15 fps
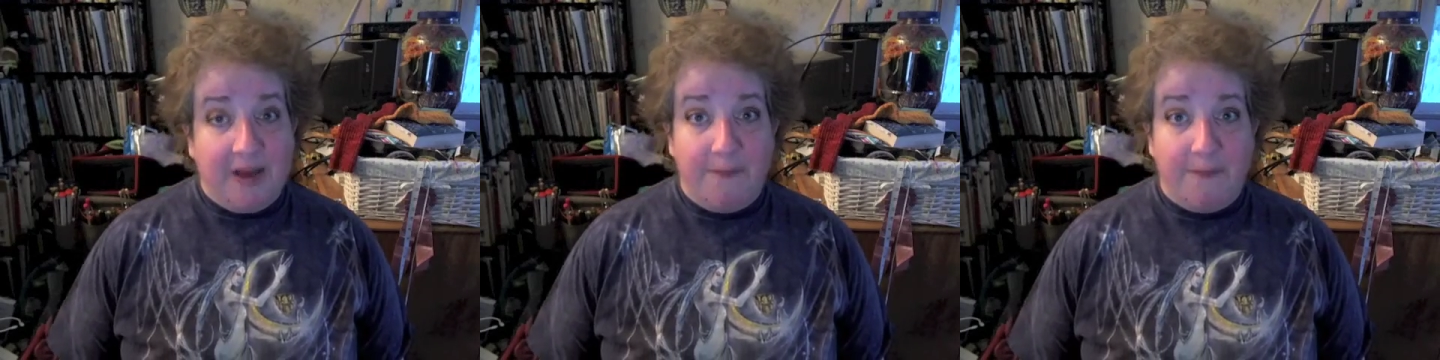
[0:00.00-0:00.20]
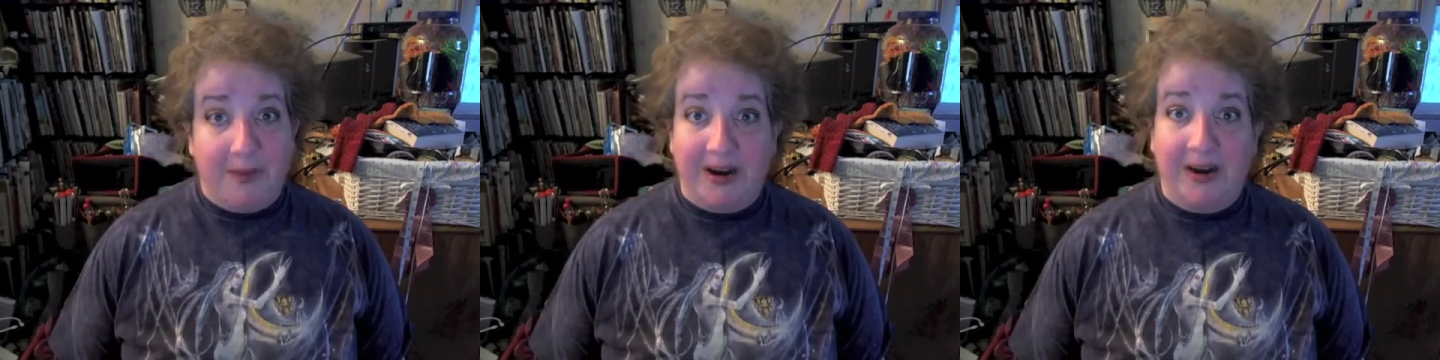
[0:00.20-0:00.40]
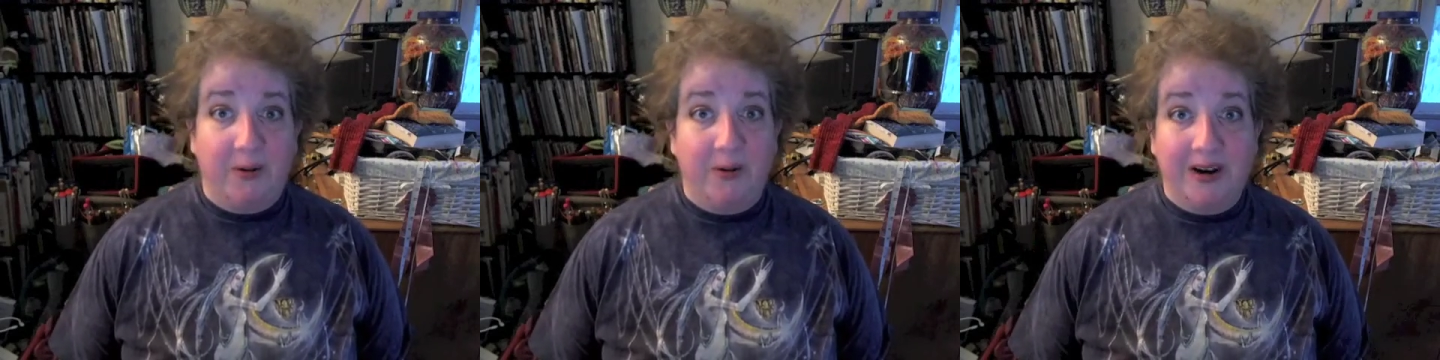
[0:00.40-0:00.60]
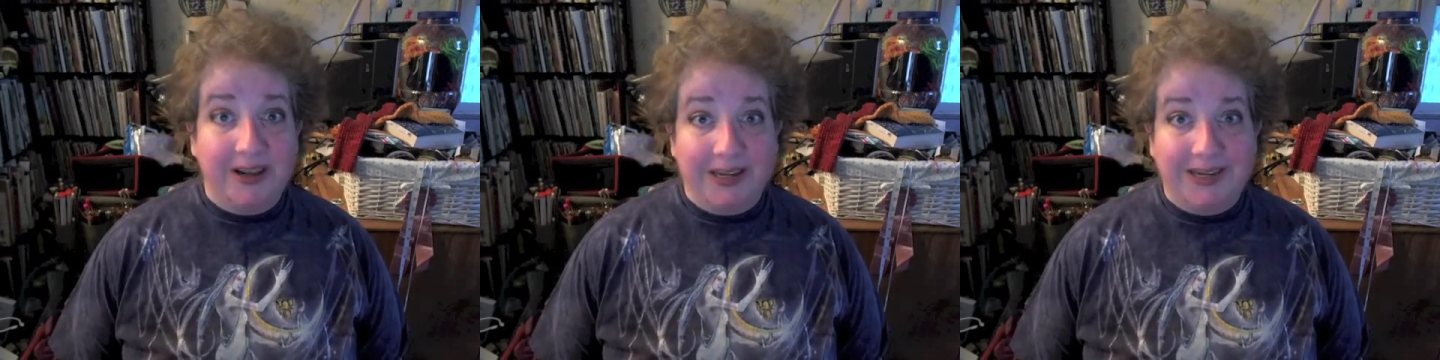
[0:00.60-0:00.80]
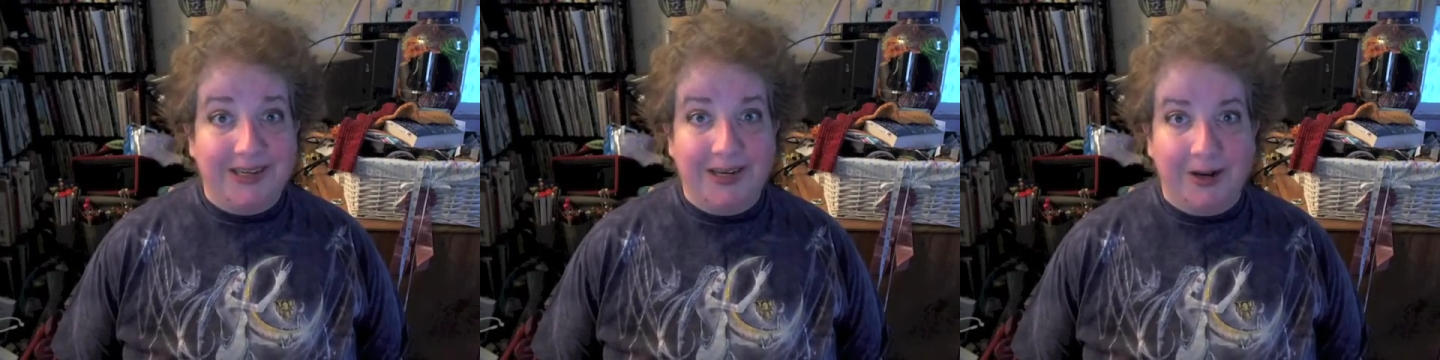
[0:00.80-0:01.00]
but I wanted
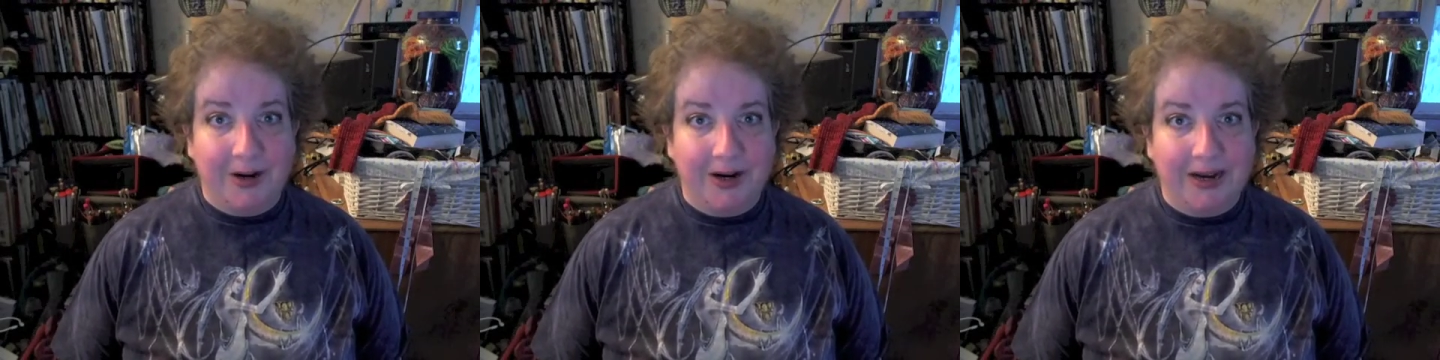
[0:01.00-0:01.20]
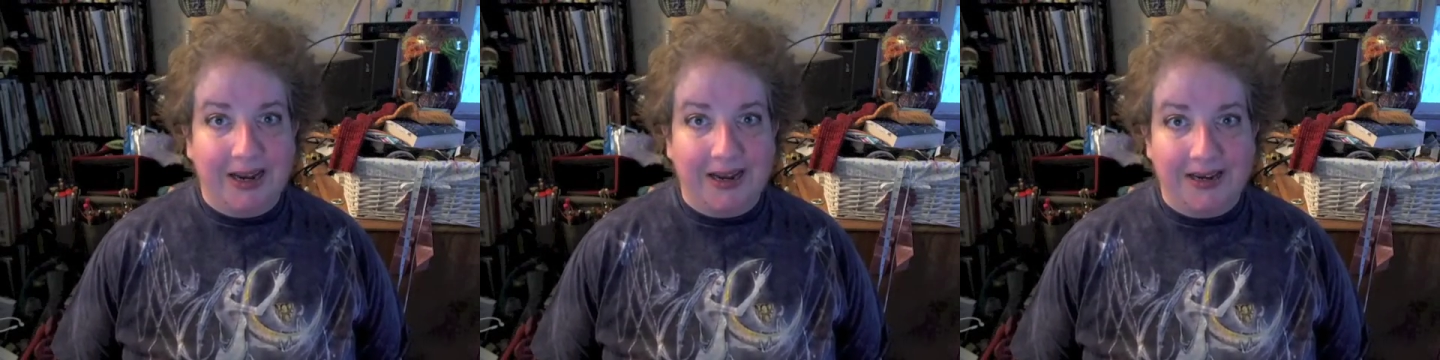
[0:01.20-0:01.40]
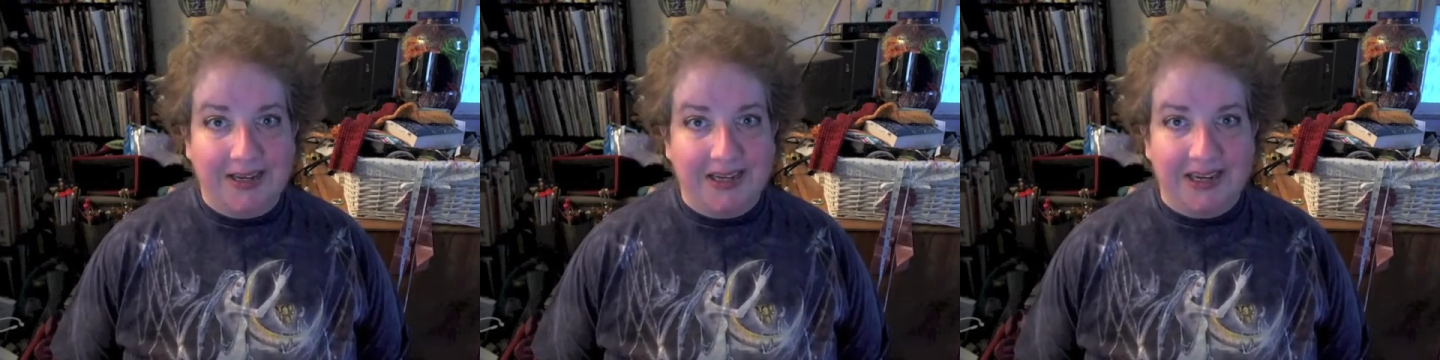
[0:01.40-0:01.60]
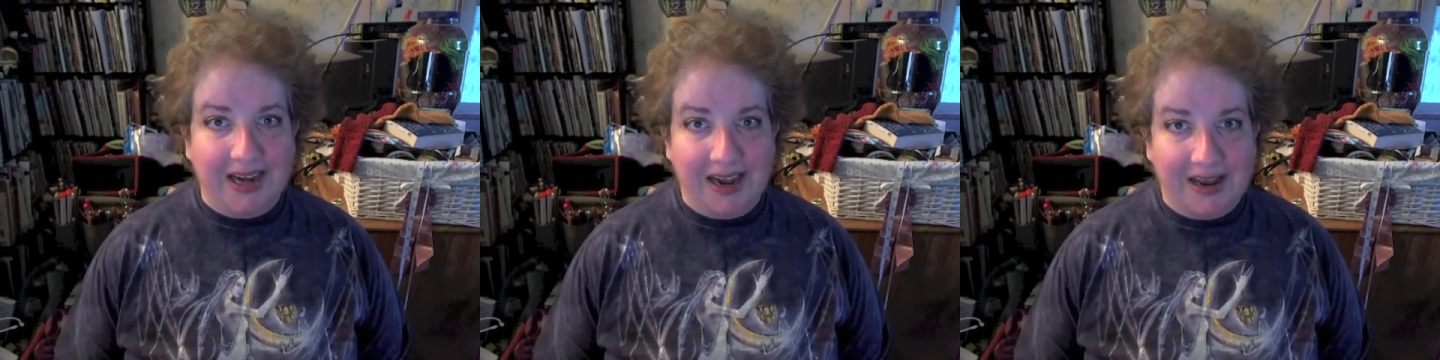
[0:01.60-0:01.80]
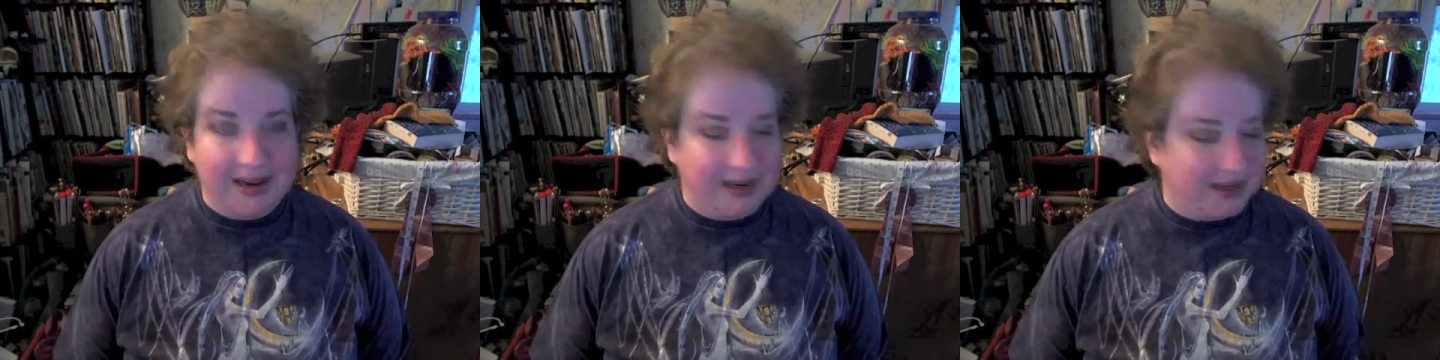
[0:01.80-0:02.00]
to talk at you
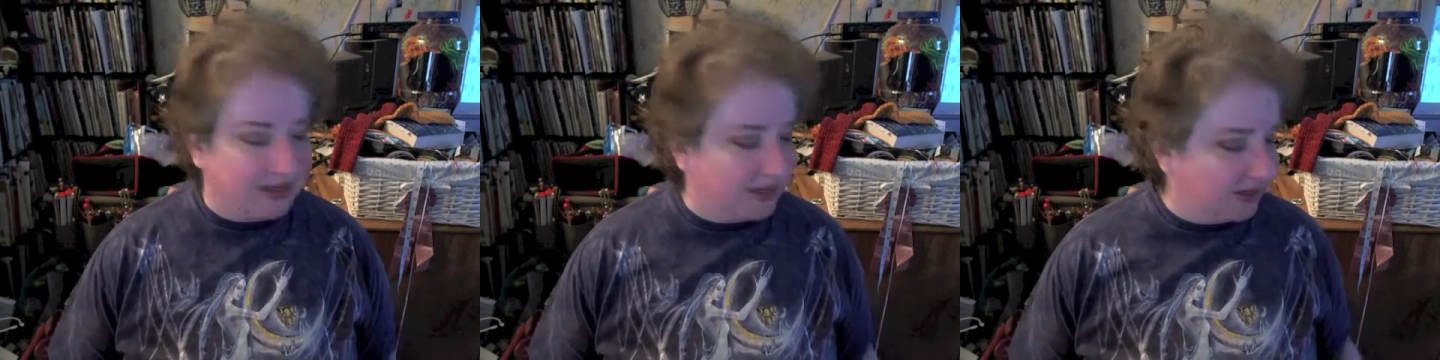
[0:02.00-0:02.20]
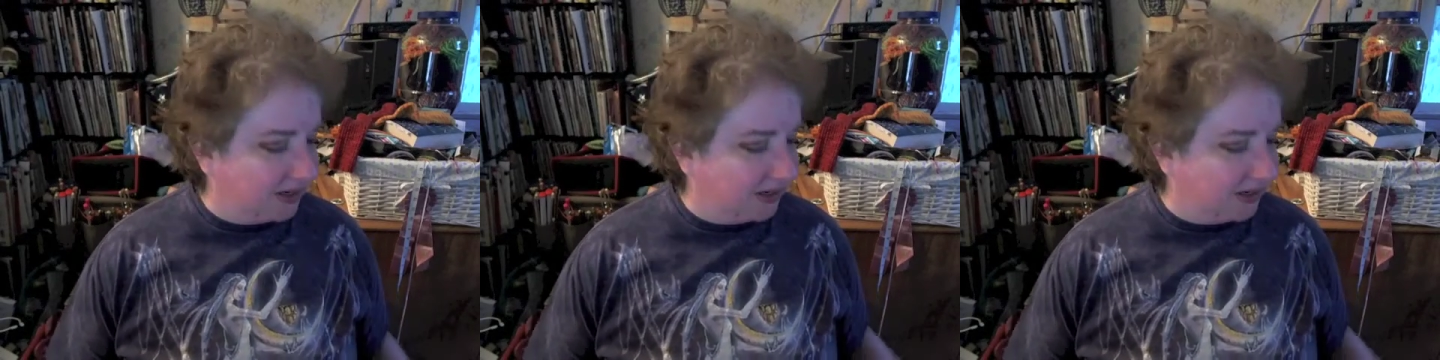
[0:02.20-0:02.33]
guys